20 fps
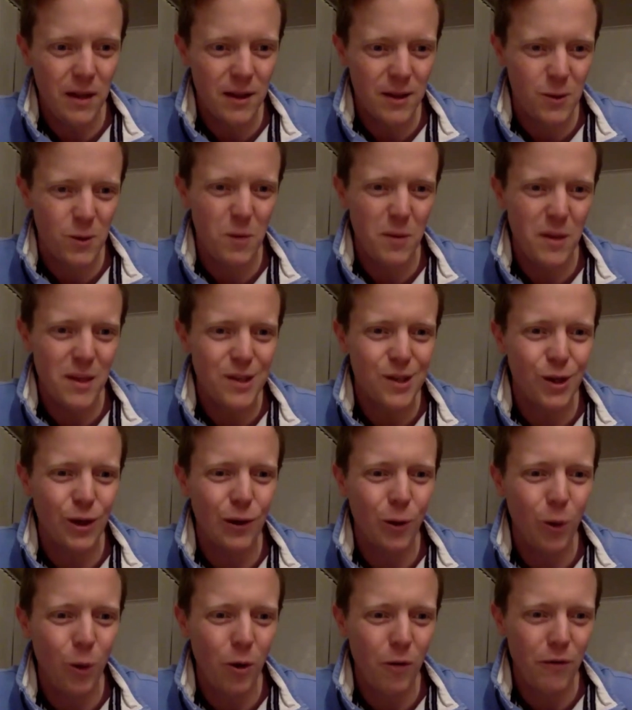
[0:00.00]
That's what it means to
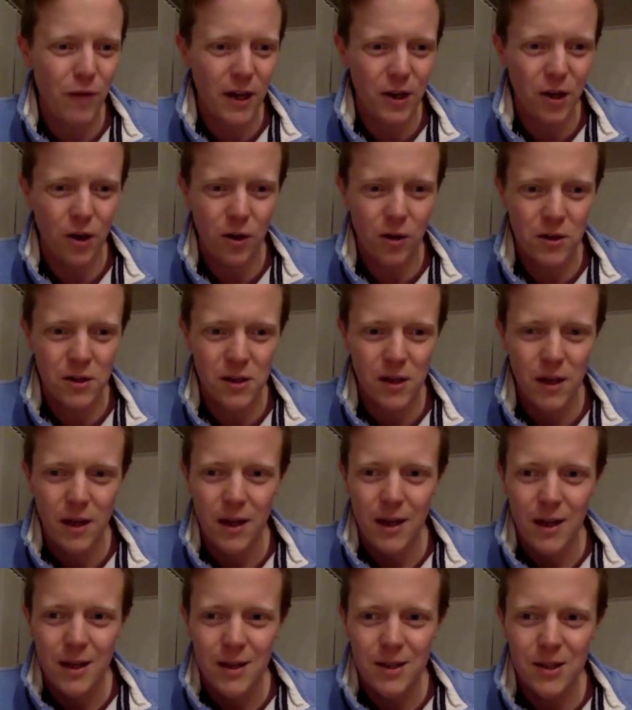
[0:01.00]
glorify God,
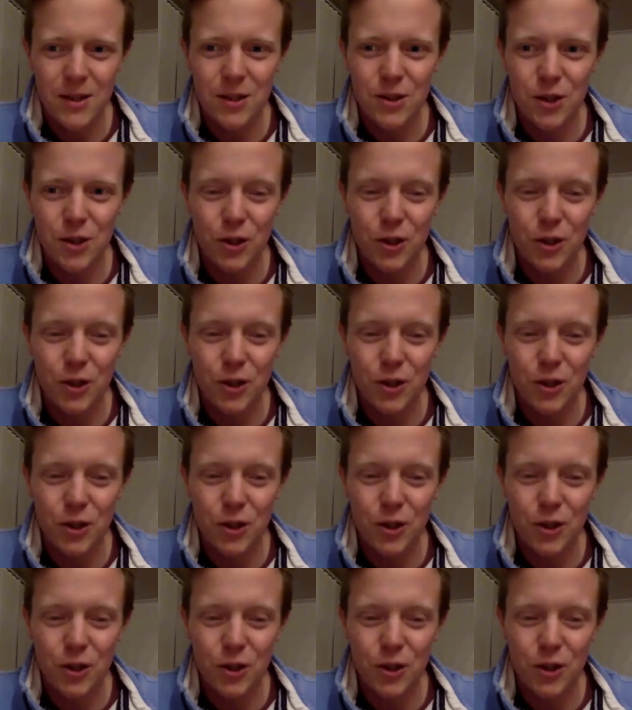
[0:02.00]
to